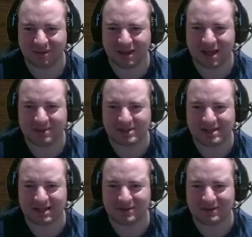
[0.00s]
I'm
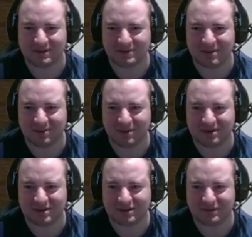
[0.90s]
instead going to use my
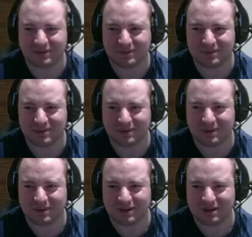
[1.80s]
masks for
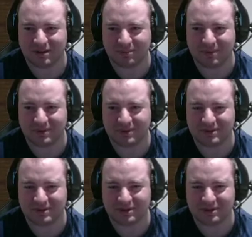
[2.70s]
the bonus